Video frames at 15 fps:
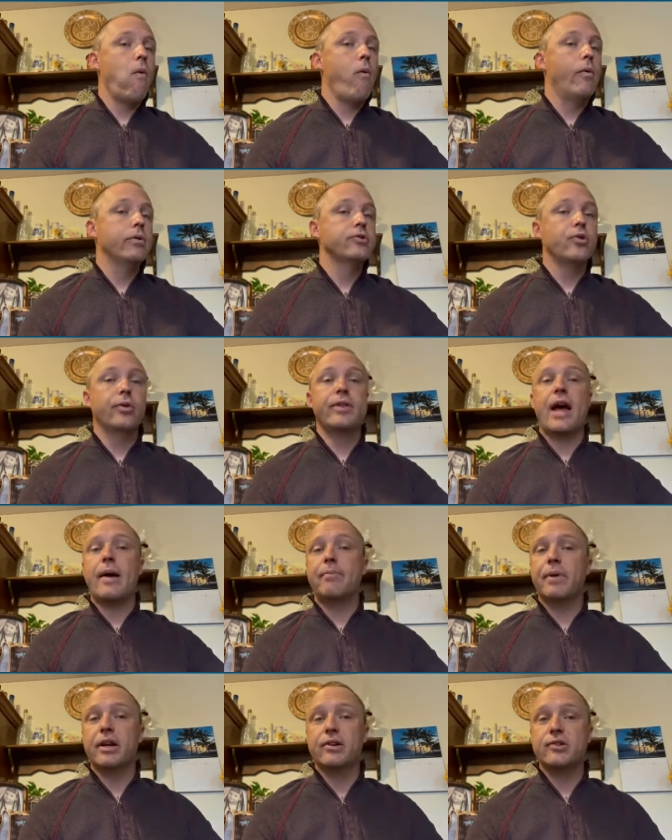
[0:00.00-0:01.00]
So with that
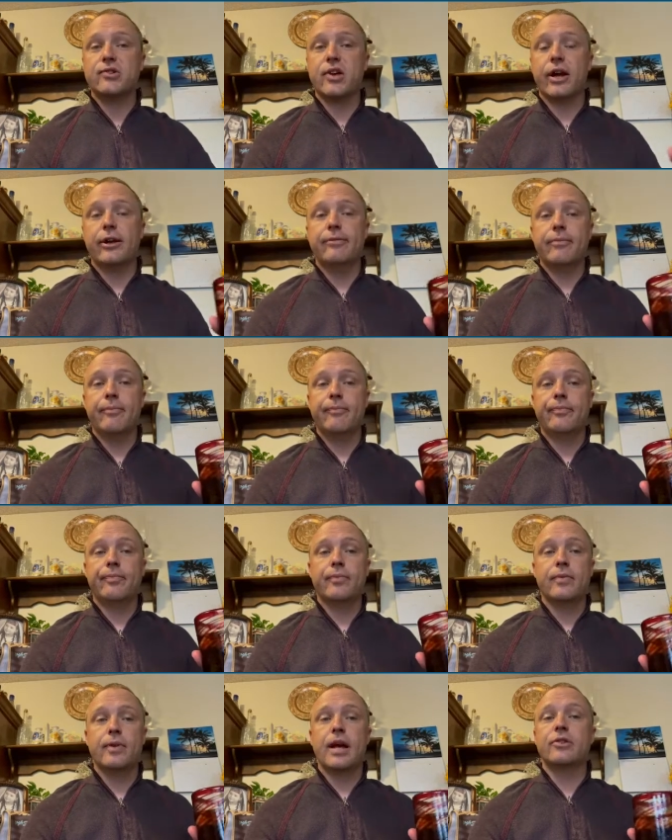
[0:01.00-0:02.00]
being said,
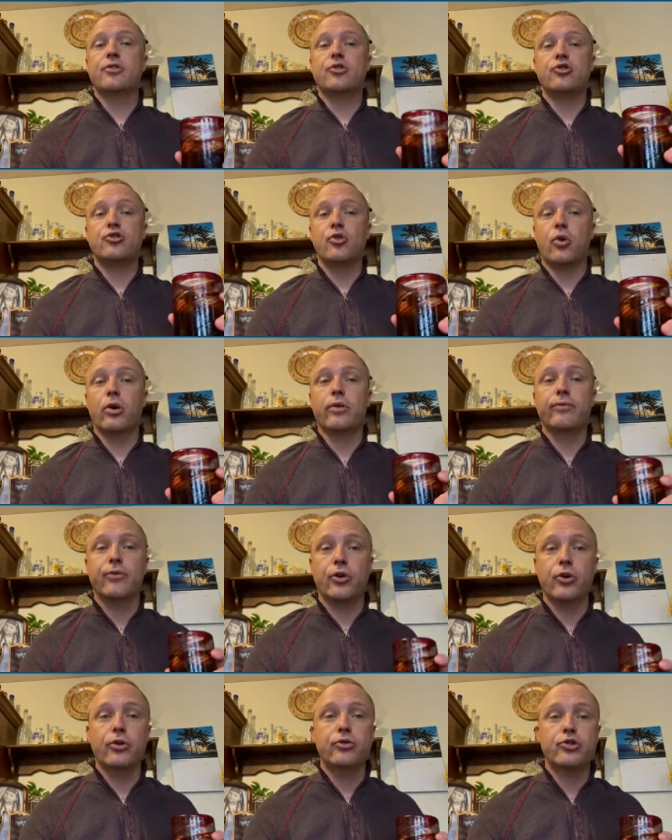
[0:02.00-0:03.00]
that's a short
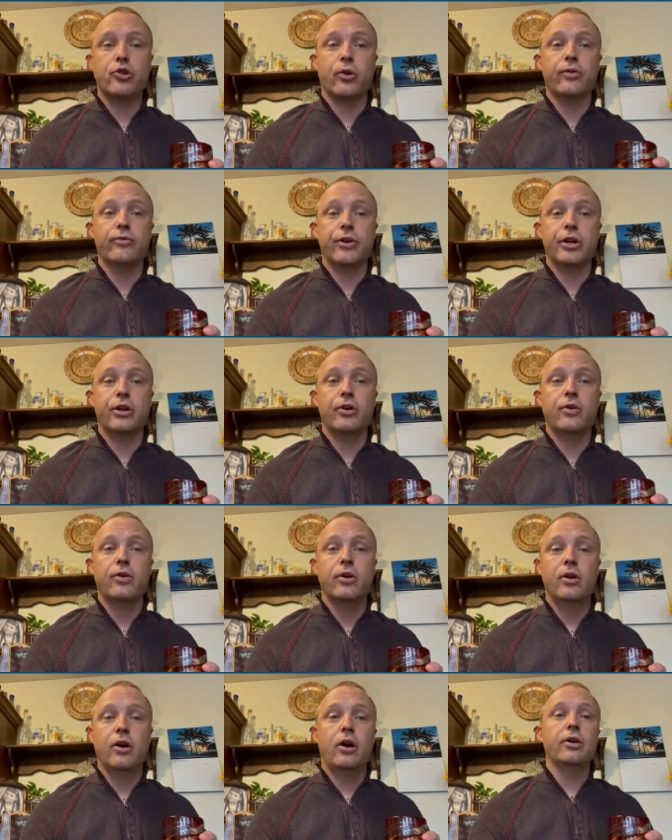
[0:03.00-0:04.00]
short video
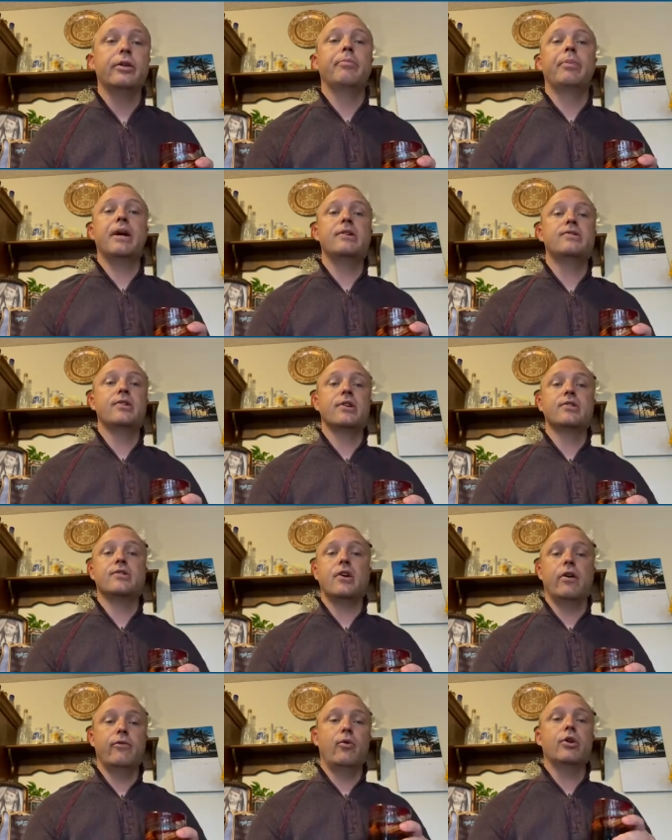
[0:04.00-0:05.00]
on the basics
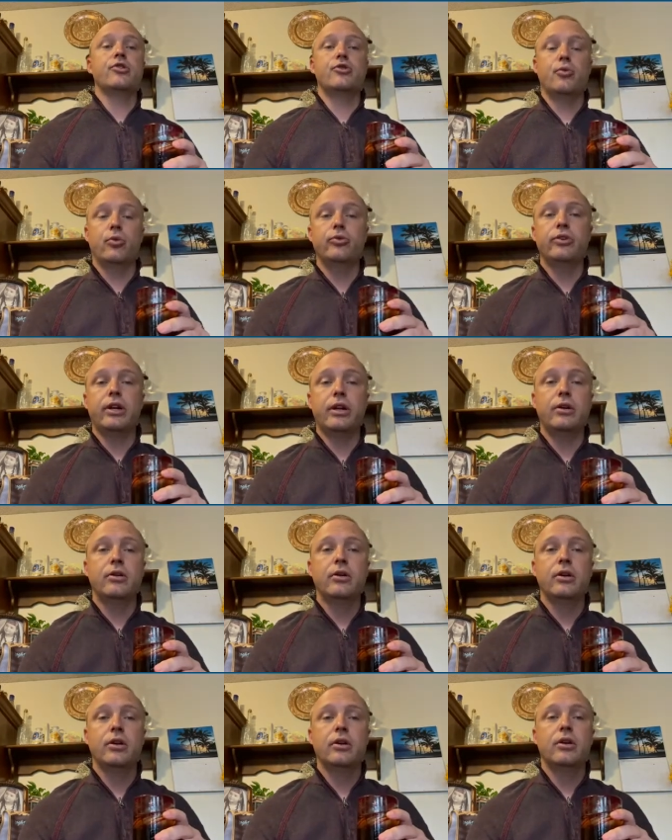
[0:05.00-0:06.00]
of what you will need
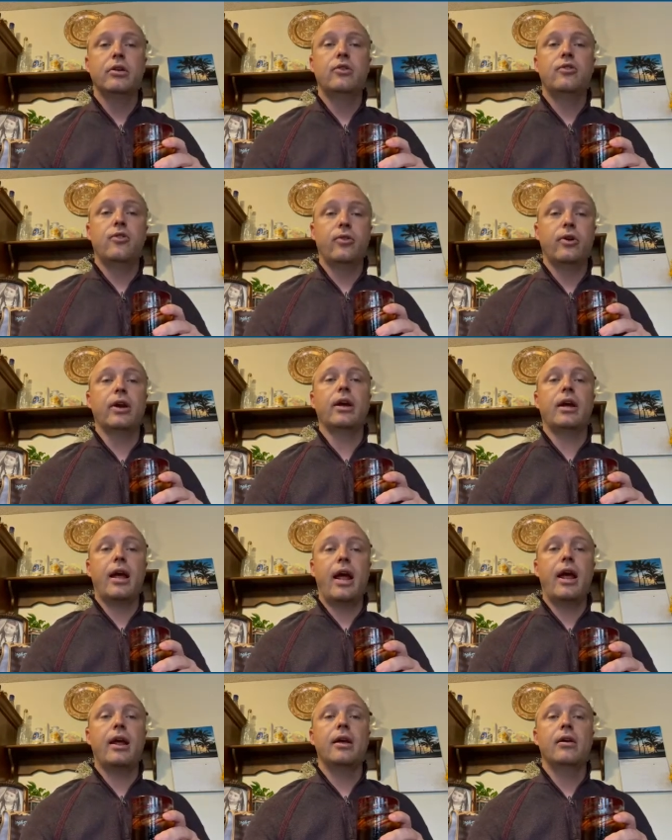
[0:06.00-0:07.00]
to get
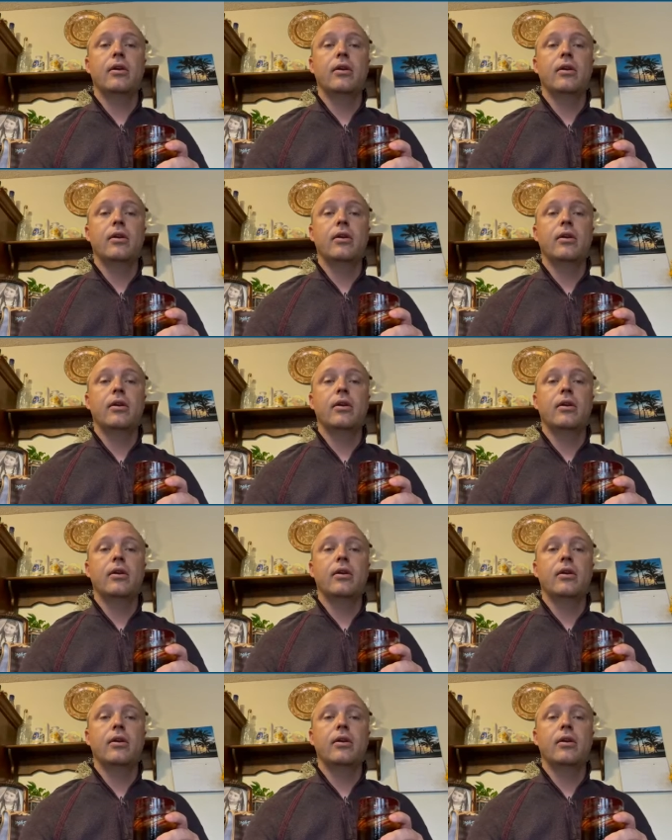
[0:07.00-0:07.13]
a